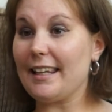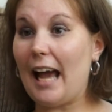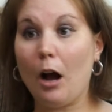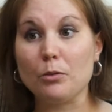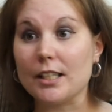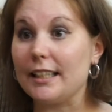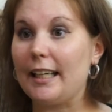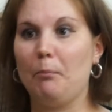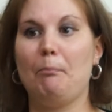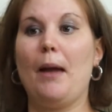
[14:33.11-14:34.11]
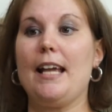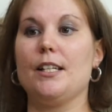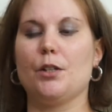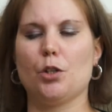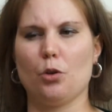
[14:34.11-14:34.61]
counseling
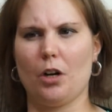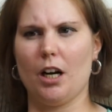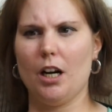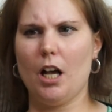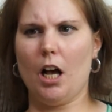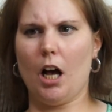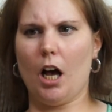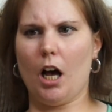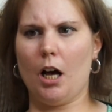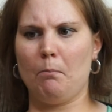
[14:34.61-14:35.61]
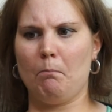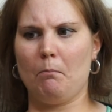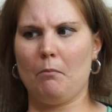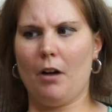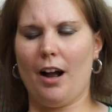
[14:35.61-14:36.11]
based, or
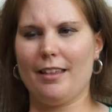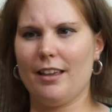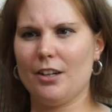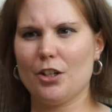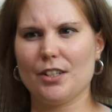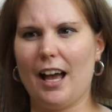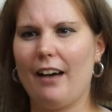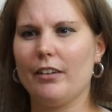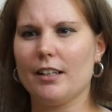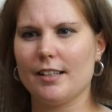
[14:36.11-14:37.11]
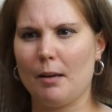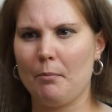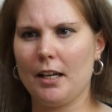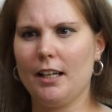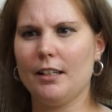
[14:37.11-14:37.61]
I think just having
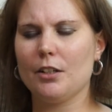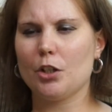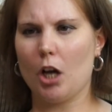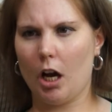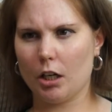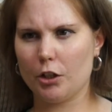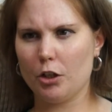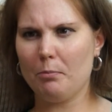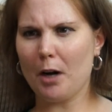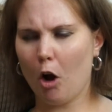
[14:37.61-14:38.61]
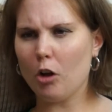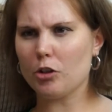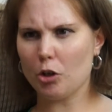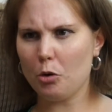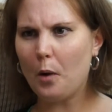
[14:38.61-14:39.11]
somebody to talk to, but
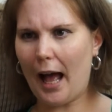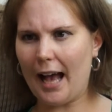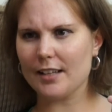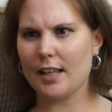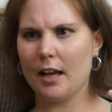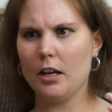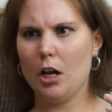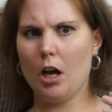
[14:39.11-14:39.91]
also who has that